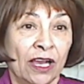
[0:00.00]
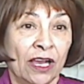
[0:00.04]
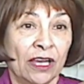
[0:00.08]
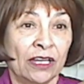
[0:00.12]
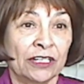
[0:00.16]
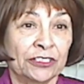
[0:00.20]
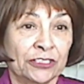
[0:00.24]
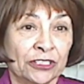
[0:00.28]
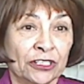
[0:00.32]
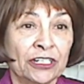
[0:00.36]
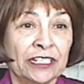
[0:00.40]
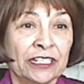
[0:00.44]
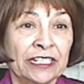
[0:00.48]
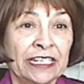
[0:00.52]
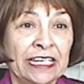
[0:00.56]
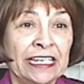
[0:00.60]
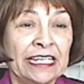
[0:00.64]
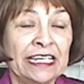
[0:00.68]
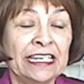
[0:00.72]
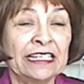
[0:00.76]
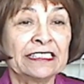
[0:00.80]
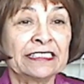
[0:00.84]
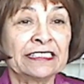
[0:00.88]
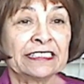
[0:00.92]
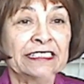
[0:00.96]
Turkey
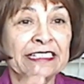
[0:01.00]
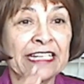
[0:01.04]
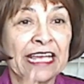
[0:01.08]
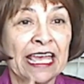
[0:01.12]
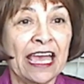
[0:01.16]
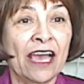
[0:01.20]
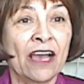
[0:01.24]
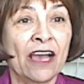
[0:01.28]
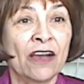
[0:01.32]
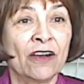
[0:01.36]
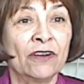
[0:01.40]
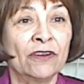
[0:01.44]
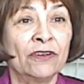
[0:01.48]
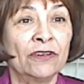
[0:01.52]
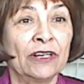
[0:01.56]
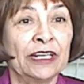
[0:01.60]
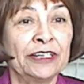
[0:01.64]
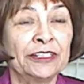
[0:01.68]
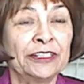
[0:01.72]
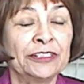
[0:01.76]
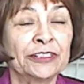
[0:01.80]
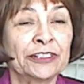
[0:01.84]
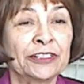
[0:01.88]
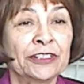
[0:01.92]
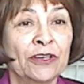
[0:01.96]
is now
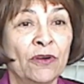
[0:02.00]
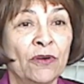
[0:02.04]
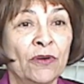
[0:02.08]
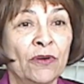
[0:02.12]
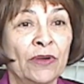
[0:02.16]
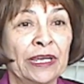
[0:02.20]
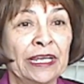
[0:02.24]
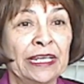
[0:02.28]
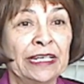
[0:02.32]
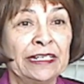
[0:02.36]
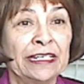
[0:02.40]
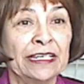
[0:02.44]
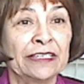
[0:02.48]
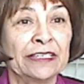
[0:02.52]
undergoing,